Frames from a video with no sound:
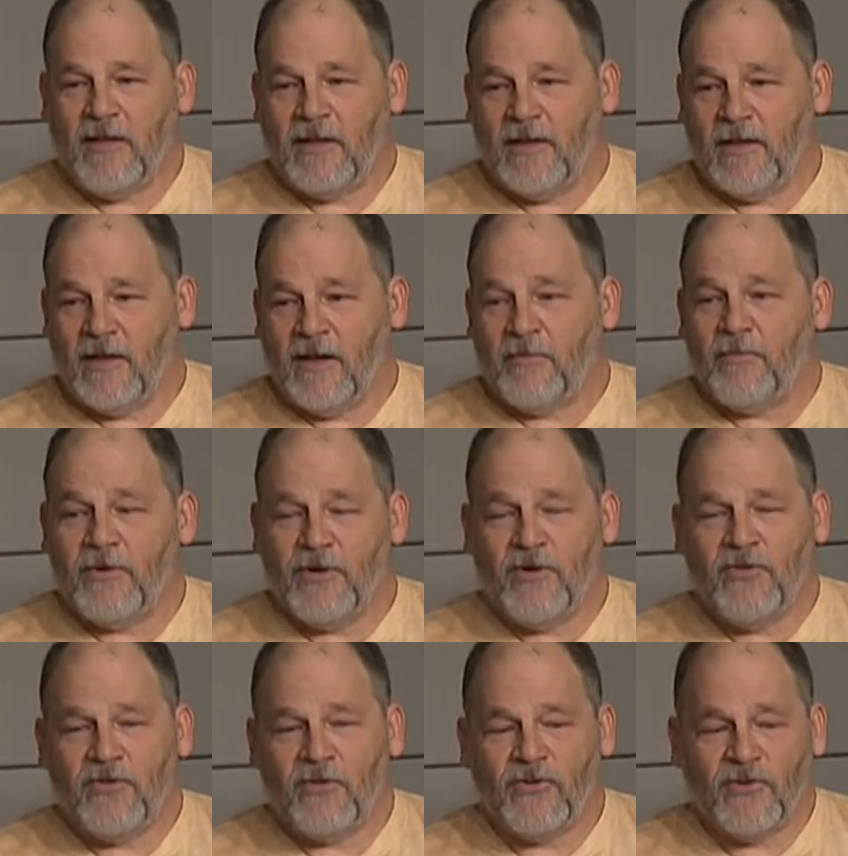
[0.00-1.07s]
the uh,
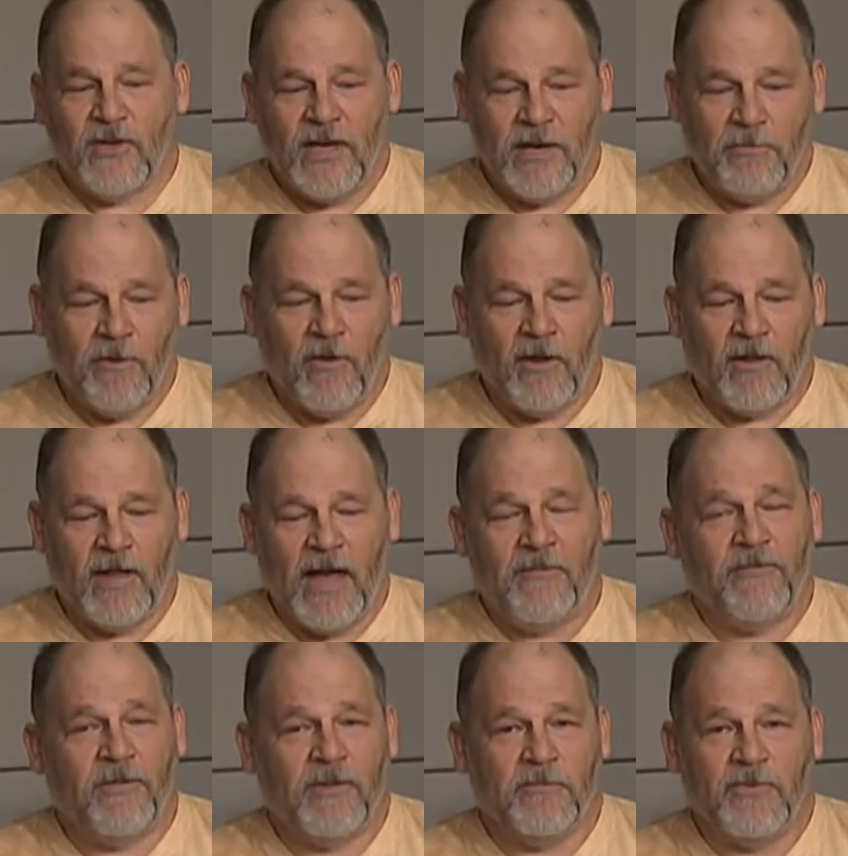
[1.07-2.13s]
producers keep all of
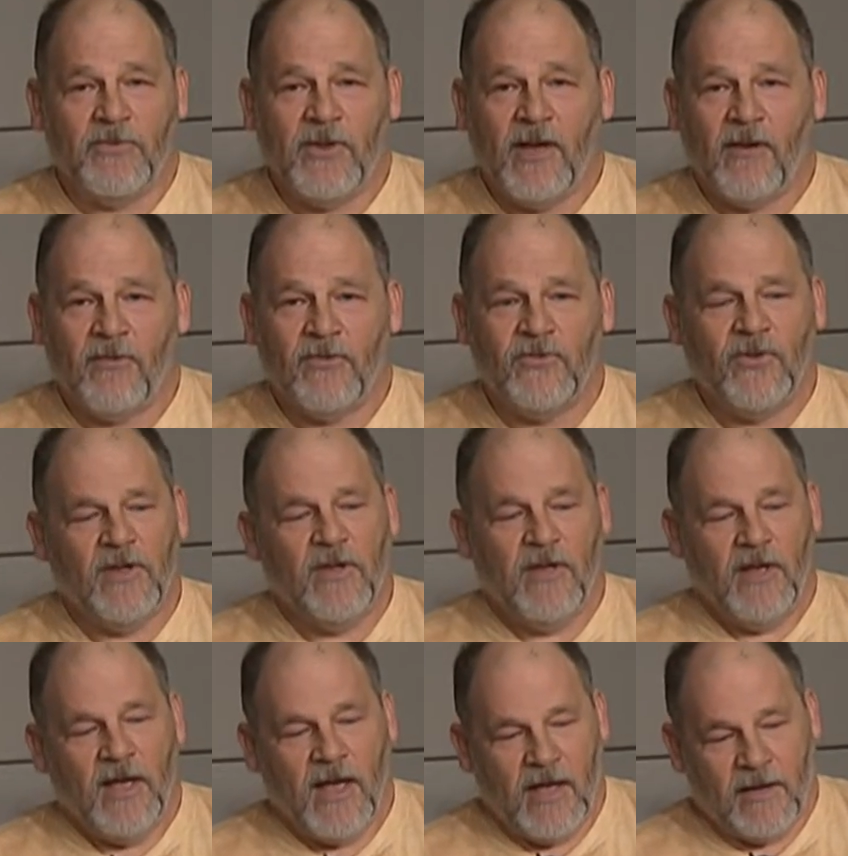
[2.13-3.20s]
that for themselves
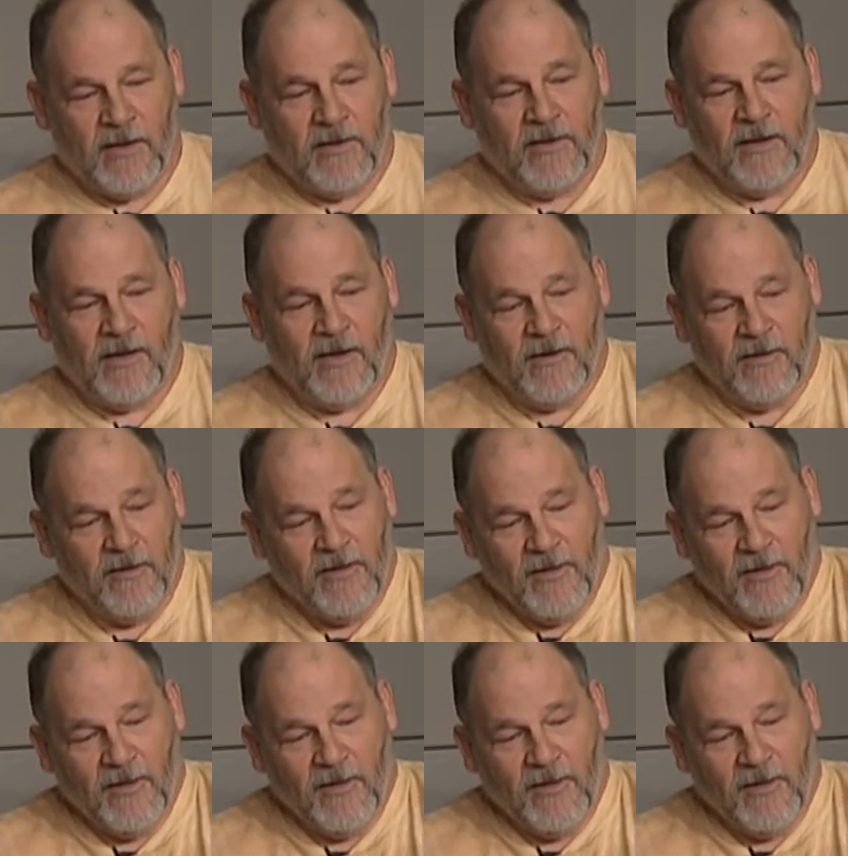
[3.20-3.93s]
and uh,